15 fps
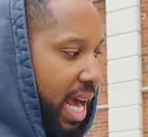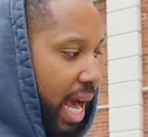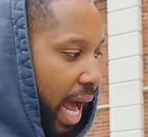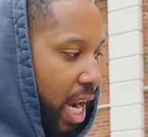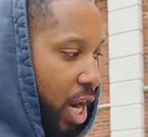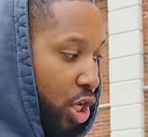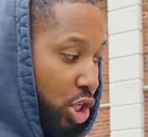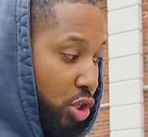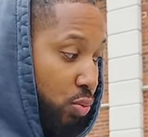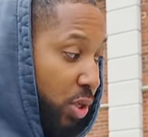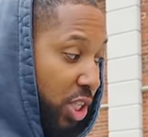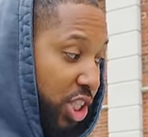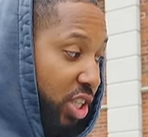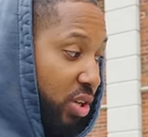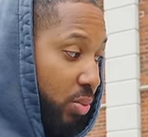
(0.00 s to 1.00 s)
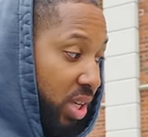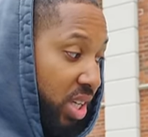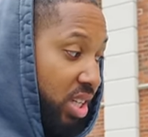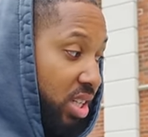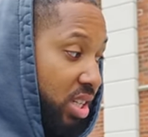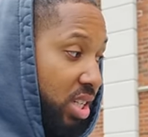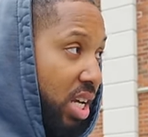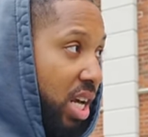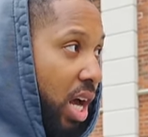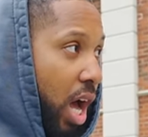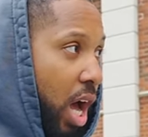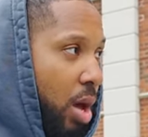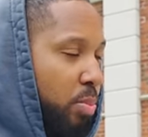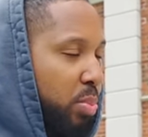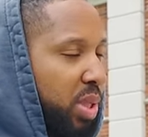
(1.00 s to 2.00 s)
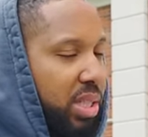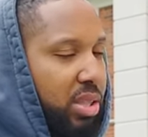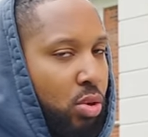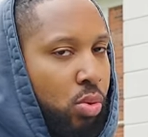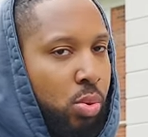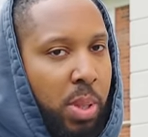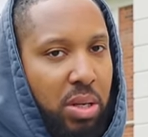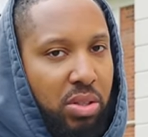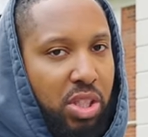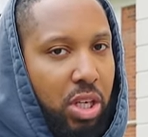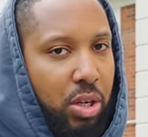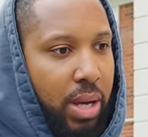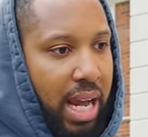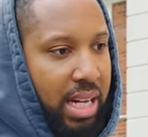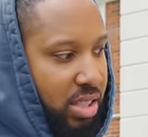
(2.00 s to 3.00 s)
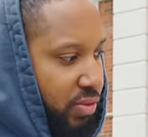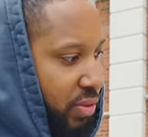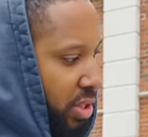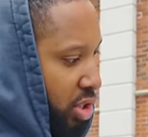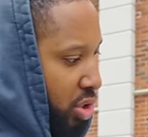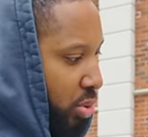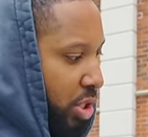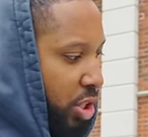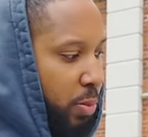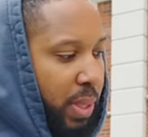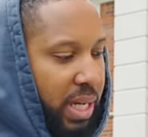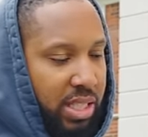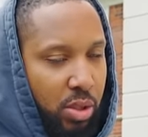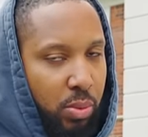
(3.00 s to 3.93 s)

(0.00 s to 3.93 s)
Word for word: And I just wish that we could. Um, but the Revuelto has front storage space,